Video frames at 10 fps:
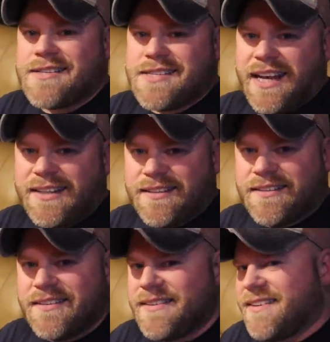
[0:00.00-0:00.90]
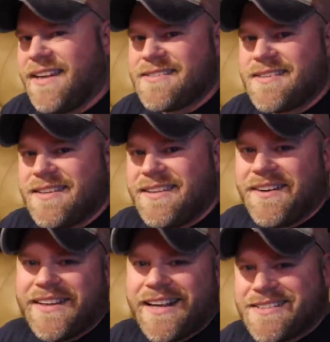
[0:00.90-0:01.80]
seat. He's, you
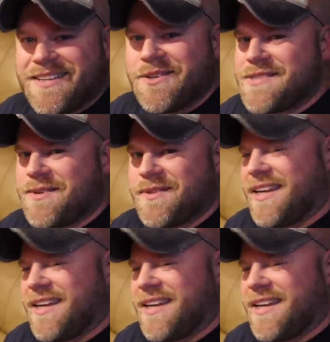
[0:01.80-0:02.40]
know, he likes to do his own